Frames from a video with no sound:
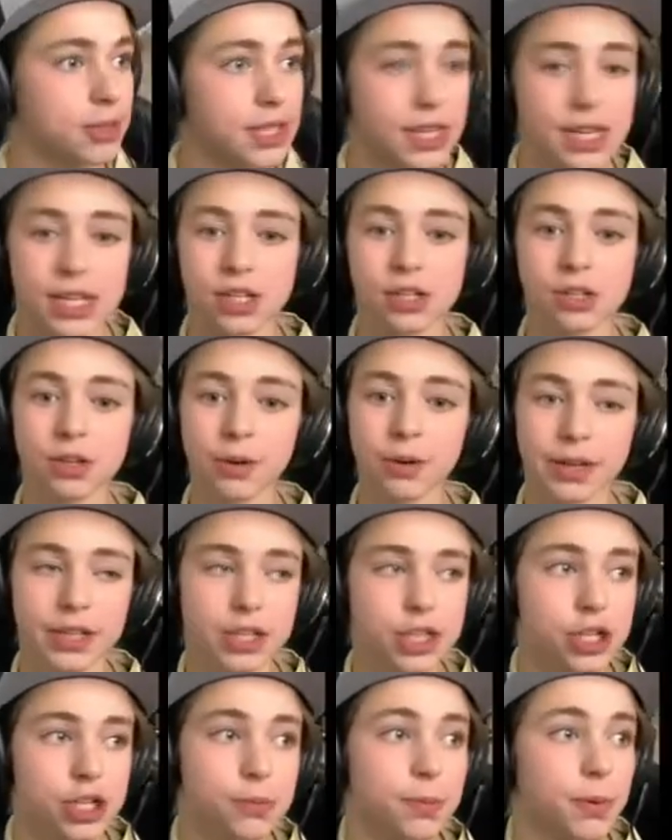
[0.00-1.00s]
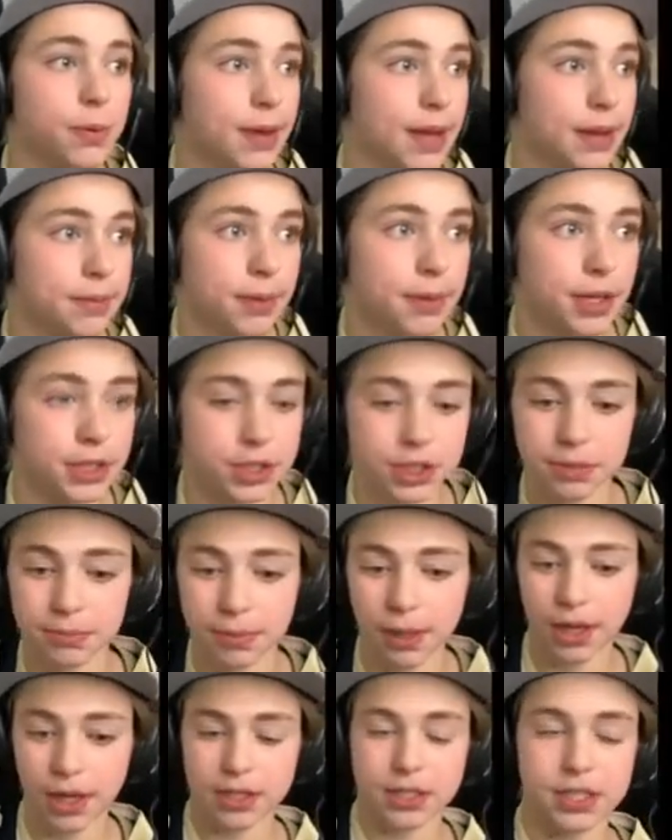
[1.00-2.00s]
like he's throwing a Superman punch in
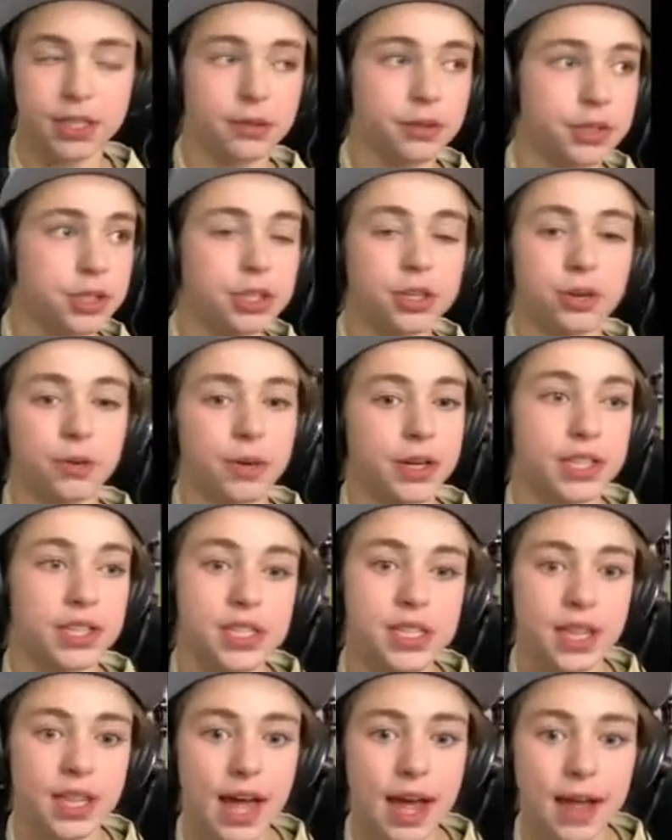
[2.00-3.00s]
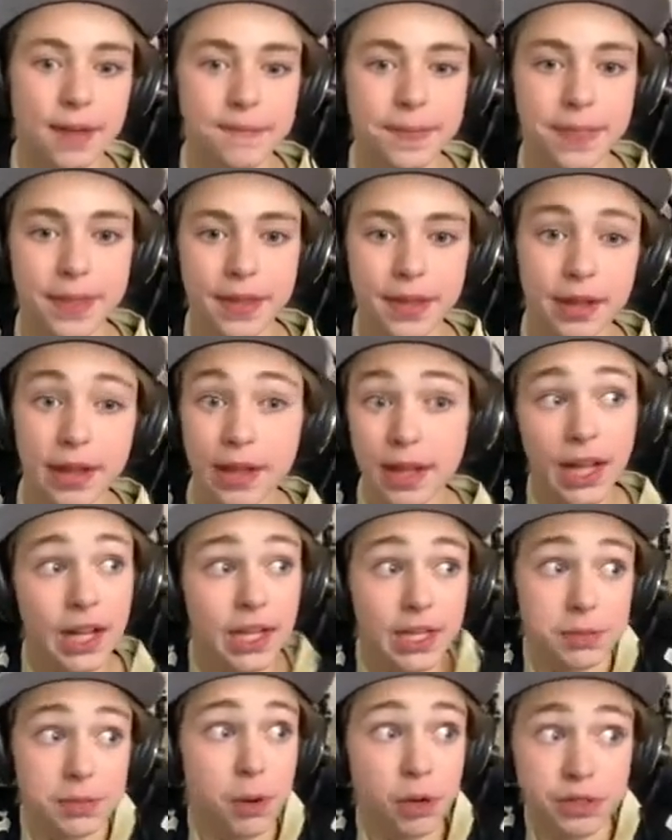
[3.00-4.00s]
boxing. You don't want to see that.
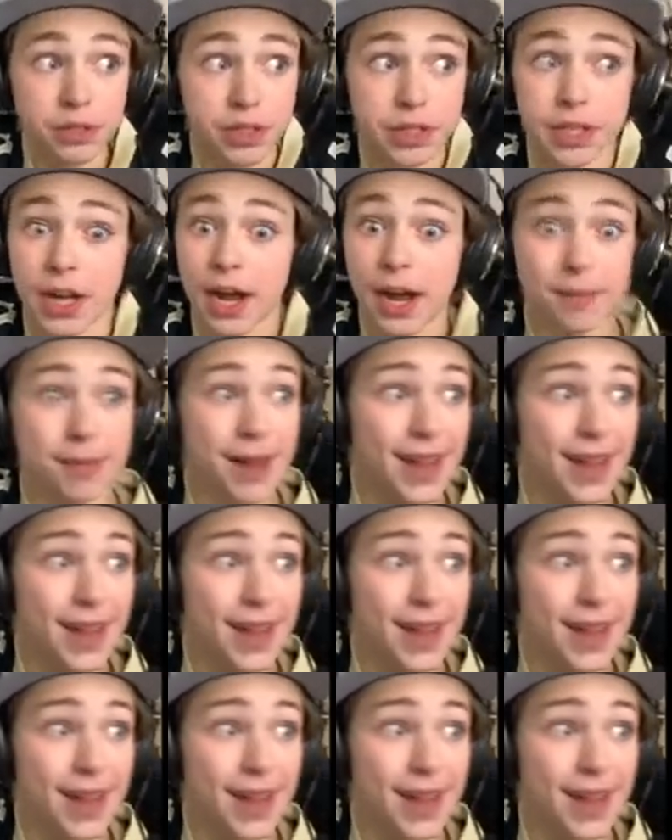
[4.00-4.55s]
At least most of the time.